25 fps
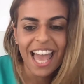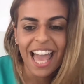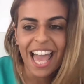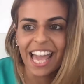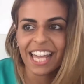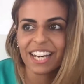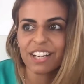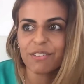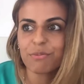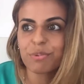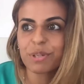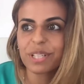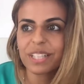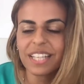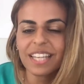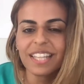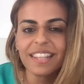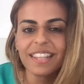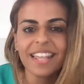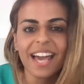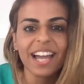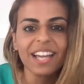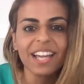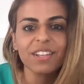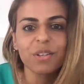And really,
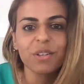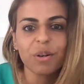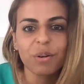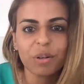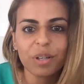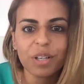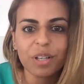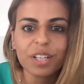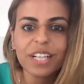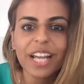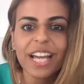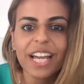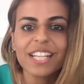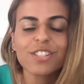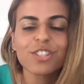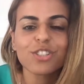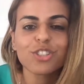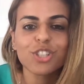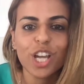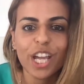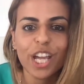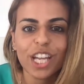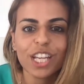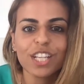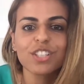that yogurt has
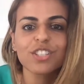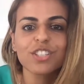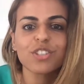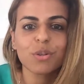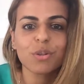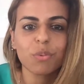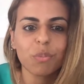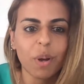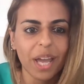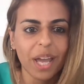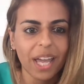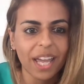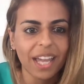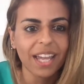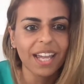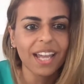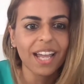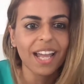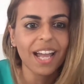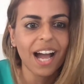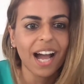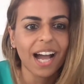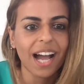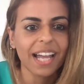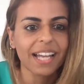changed the
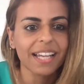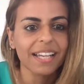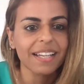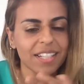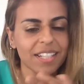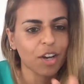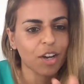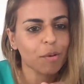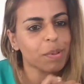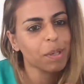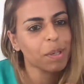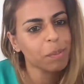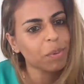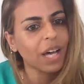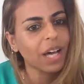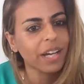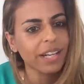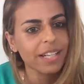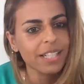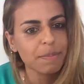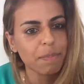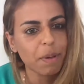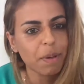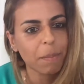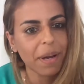way I tell people how
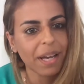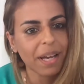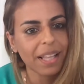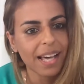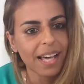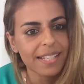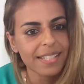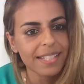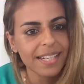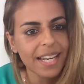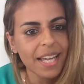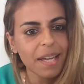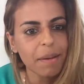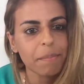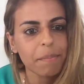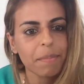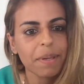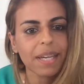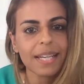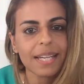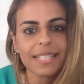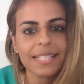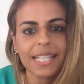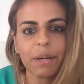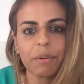to spell my last name,
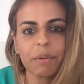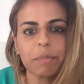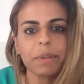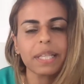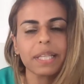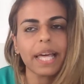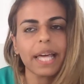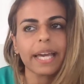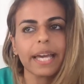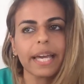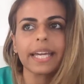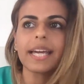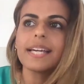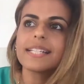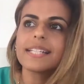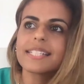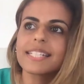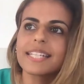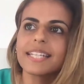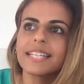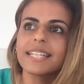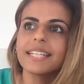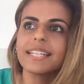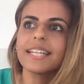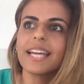because I would be like,
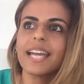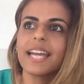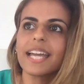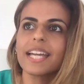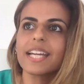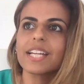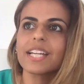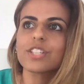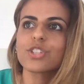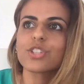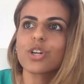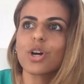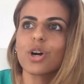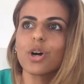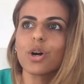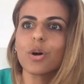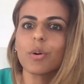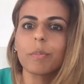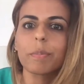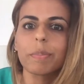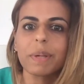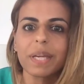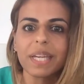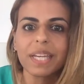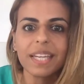
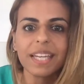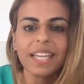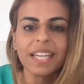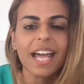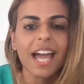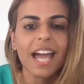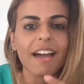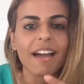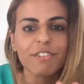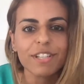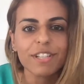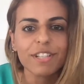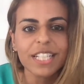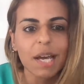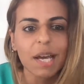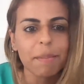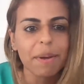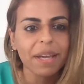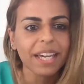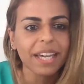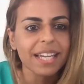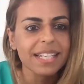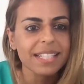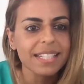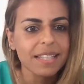T-H-O-B, and every time I
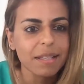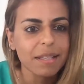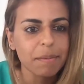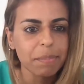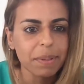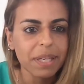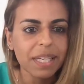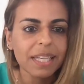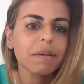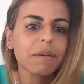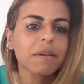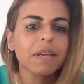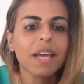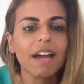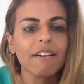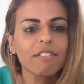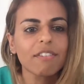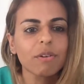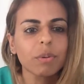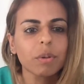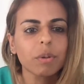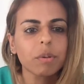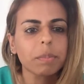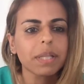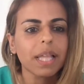get to the B,
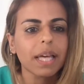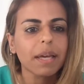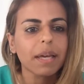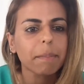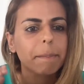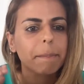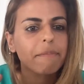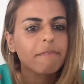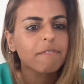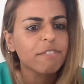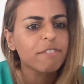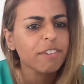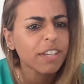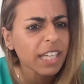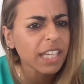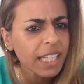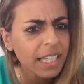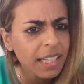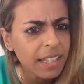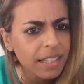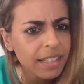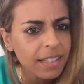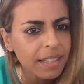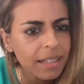everyone would be like, B?